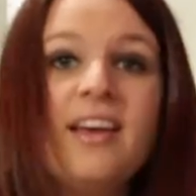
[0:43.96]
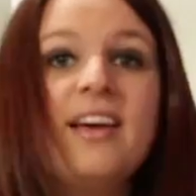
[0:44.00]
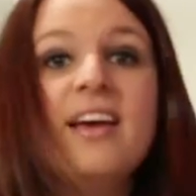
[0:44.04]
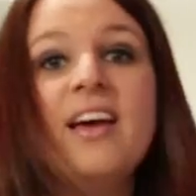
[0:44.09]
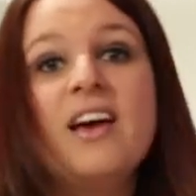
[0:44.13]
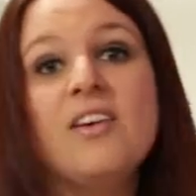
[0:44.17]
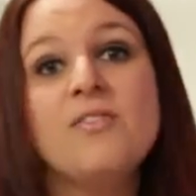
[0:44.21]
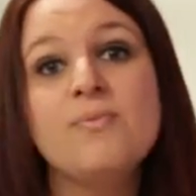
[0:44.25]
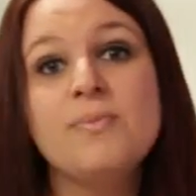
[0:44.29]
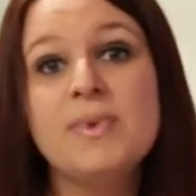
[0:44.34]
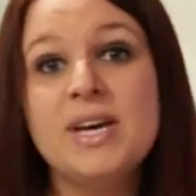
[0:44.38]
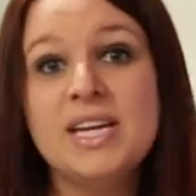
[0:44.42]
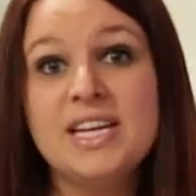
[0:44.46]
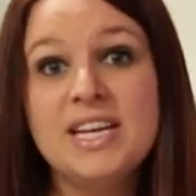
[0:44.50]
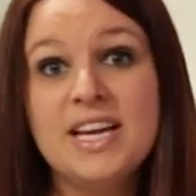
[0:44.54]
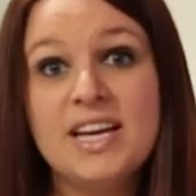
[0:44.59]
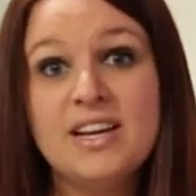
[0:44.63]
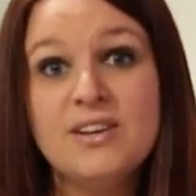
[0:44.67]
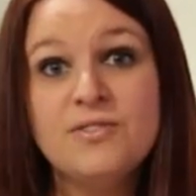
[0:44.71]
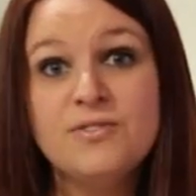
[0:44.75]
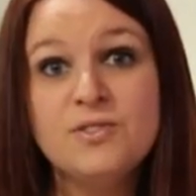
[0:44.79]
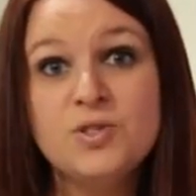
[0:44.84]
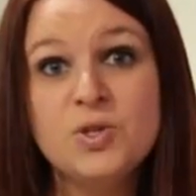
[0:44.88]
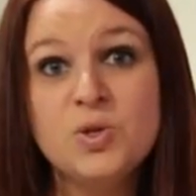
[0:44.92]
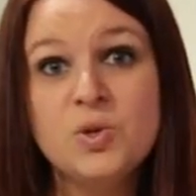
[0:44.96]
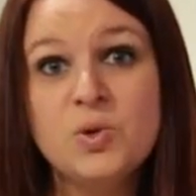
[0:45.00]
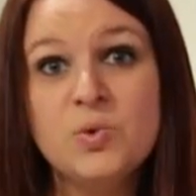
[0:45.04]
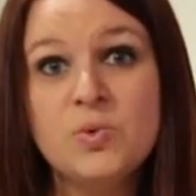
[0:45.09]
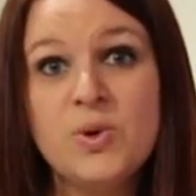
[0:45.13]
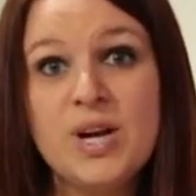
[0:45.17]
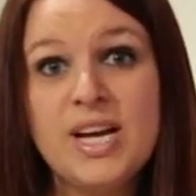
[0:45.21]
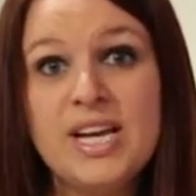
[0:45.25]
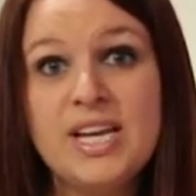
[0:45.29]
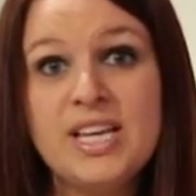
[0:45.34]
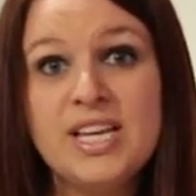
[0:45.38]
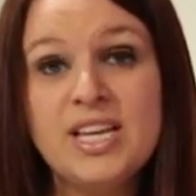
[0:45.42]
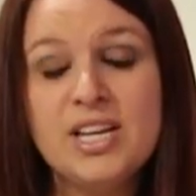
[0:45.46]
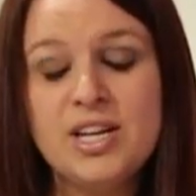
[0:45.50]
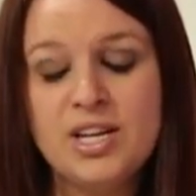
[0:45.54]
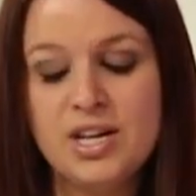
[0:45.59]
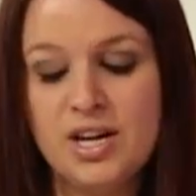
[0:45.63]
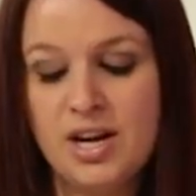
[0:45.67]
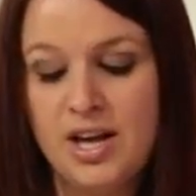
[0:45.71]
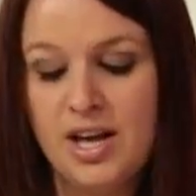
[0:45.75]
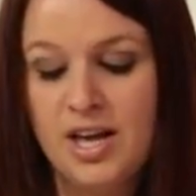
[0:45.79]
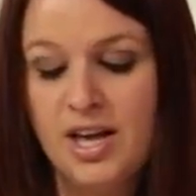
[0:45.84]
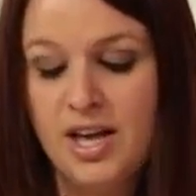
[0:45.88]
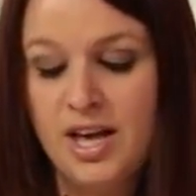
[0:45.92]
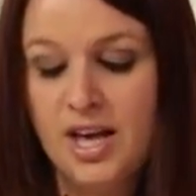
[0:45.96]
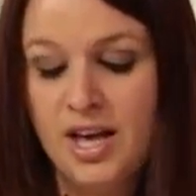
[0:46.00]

and I have my knife tool right here.